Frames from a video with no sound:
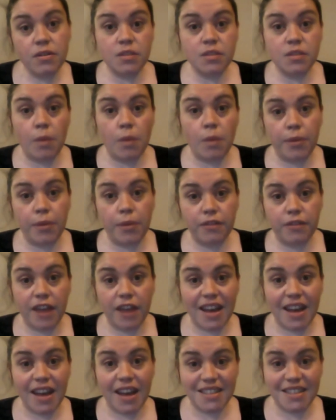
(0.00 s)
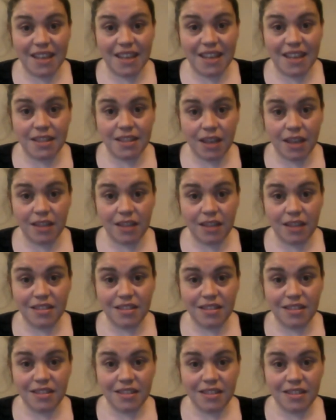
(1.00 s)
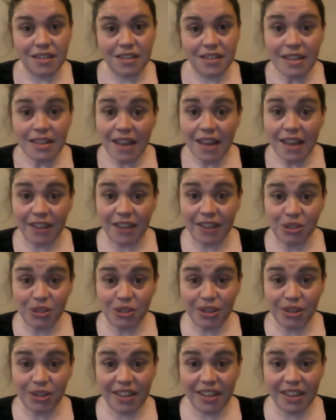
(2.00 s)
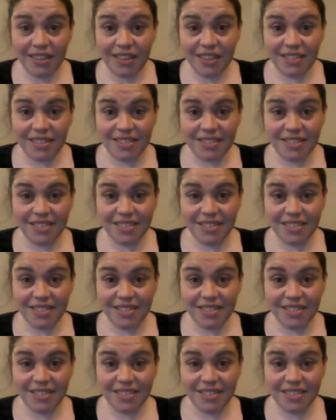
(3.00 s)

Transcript: you can swap over and take turns. Enjoy!